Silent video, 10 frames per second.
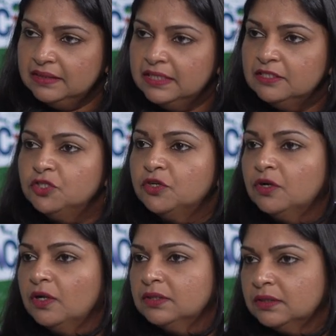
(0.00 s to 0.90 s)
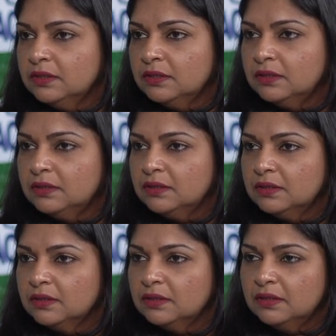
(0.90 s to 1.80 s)
since you're not a
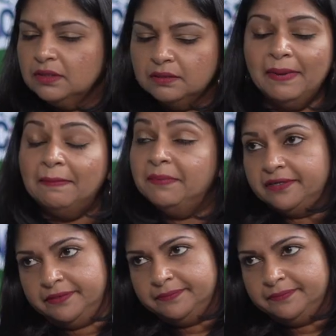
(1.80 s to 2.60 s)
member